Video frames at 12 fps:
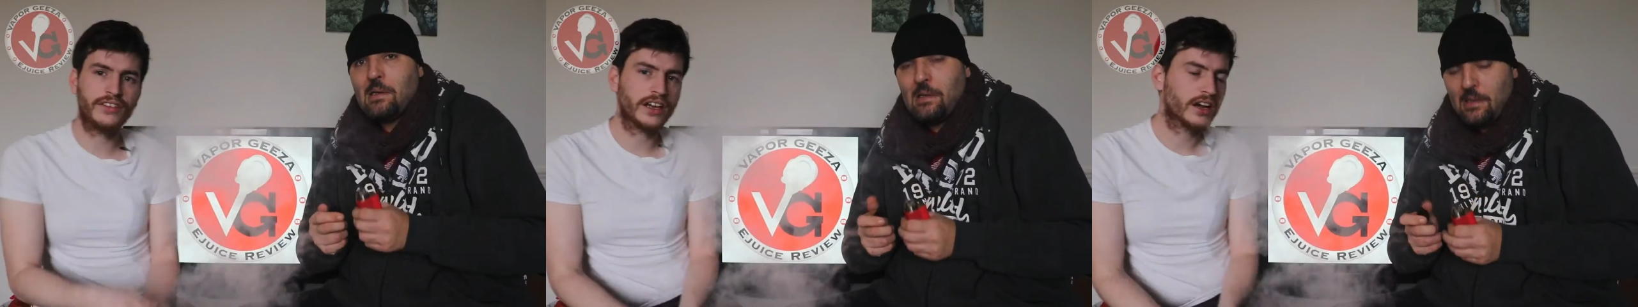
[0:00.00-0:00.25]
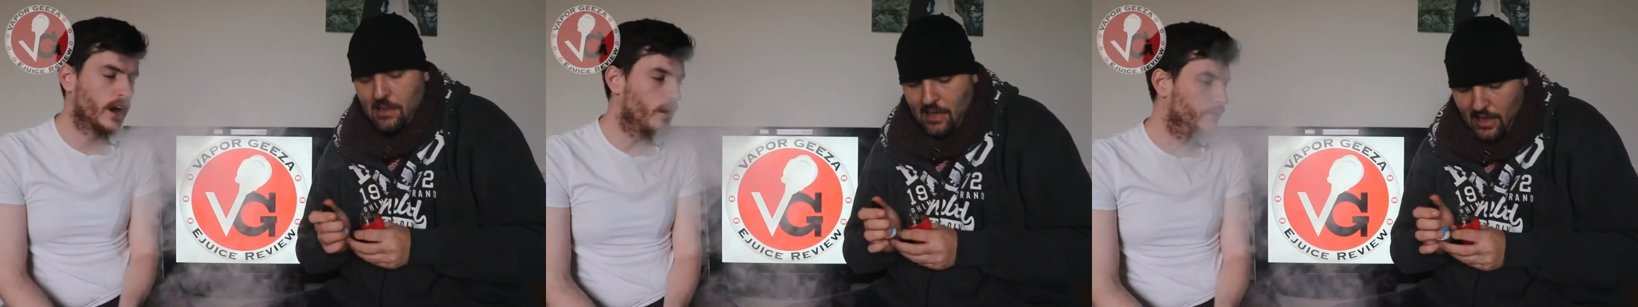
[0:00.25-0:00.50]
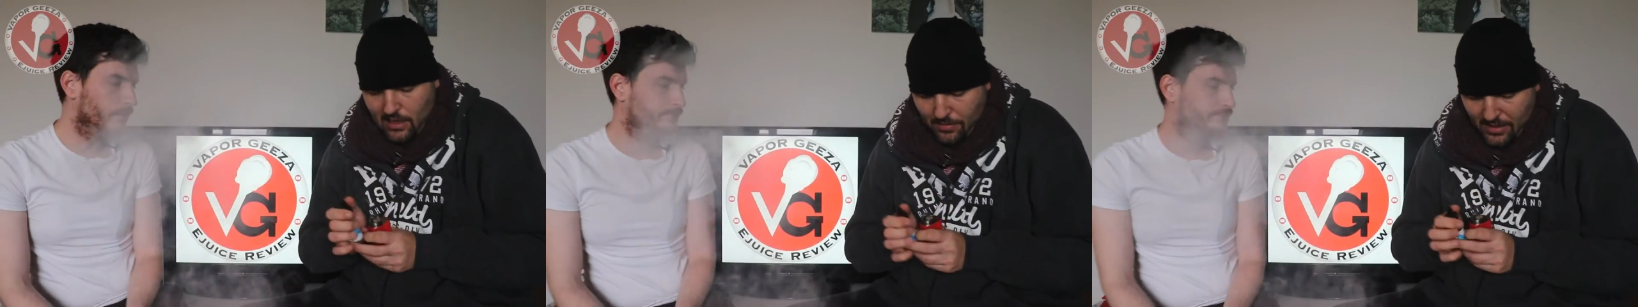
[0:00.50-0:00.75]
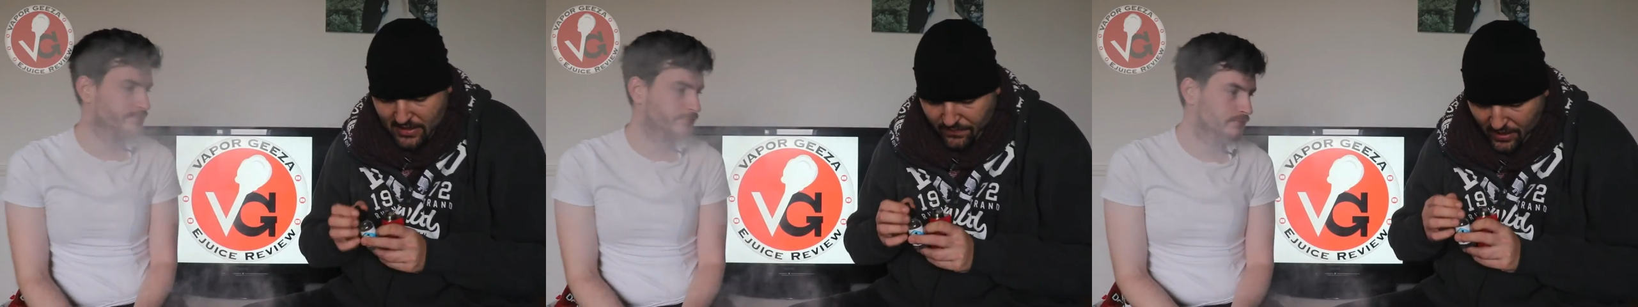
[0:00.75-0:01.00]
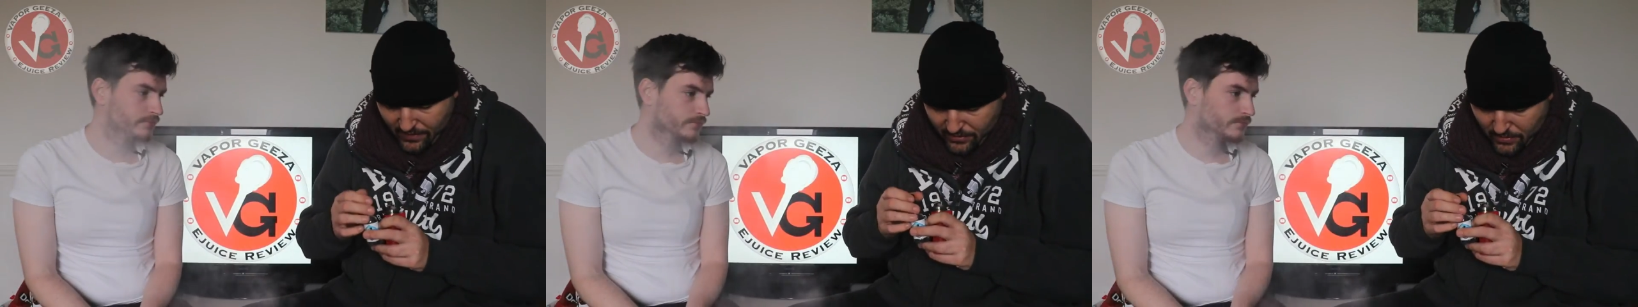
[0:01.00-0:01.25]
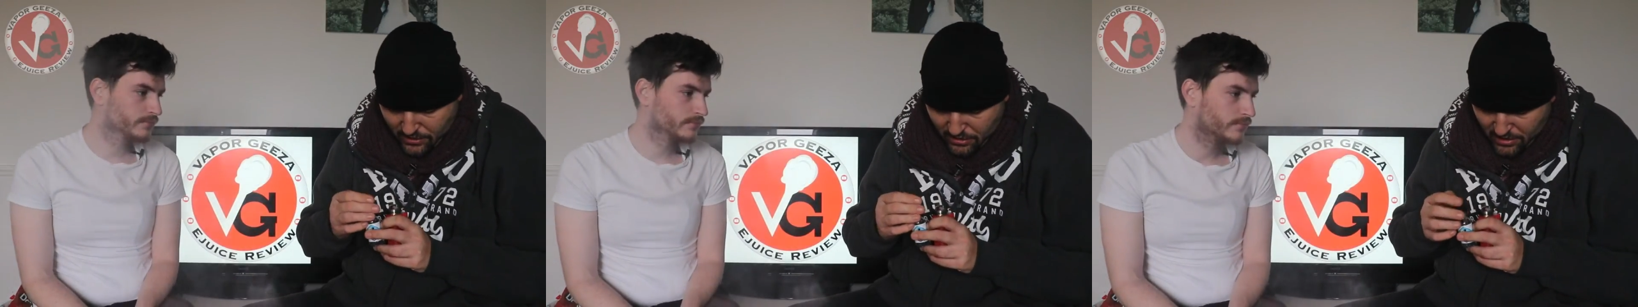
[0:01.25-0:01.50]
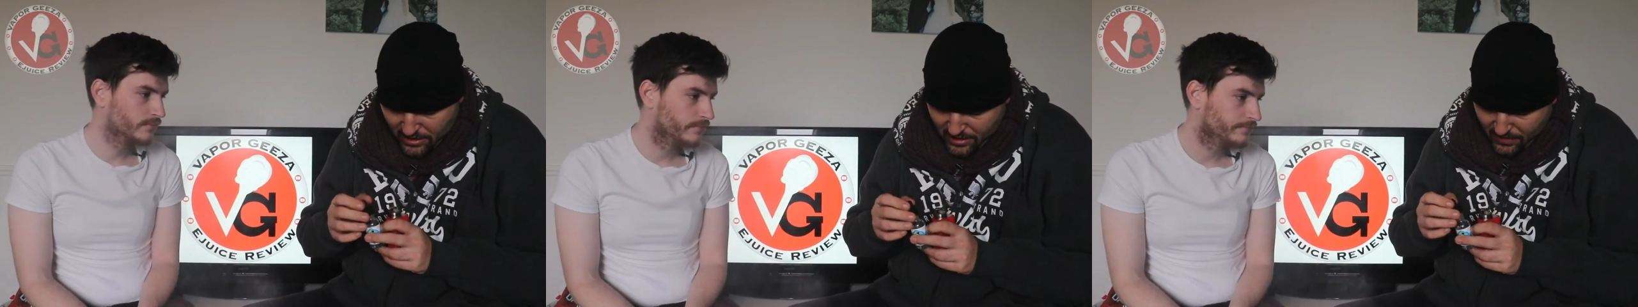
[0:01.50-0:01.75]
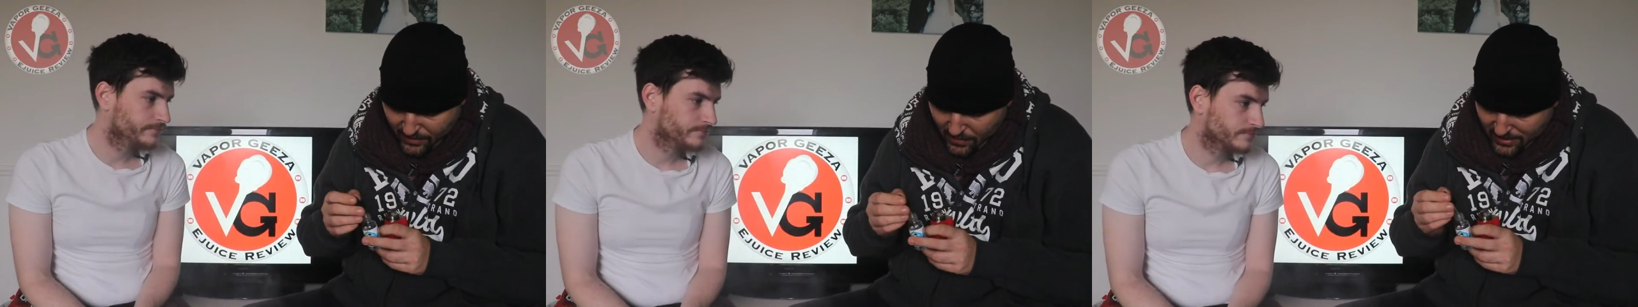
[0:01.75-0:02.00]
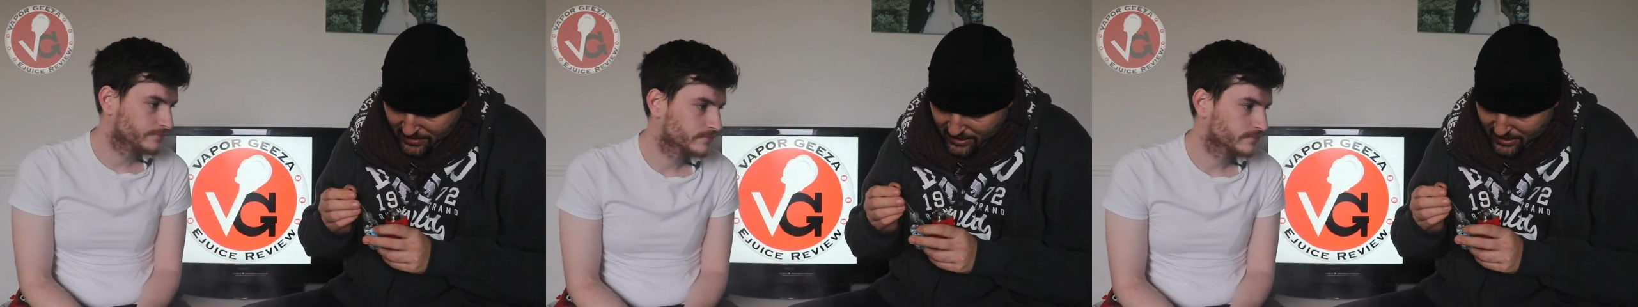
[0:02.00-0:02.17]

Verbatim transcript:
Speaker 1: thing a go. Get a little bit of this flavour switch on there, and I've noticed